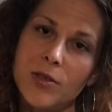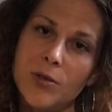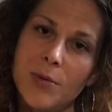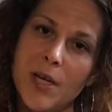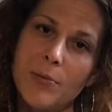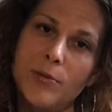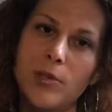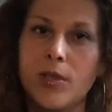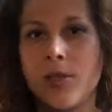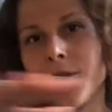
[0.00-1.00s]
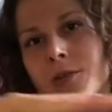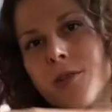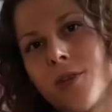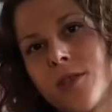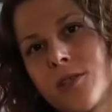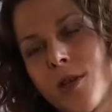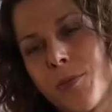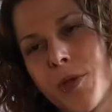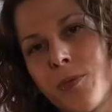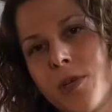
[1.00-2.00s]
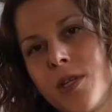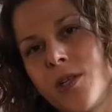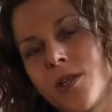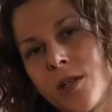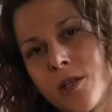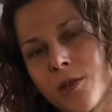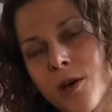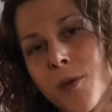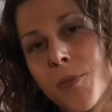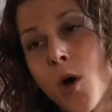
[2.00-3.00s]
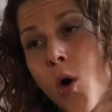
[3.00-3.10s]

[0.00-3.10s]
to be able to clear the things up that we need to clear up,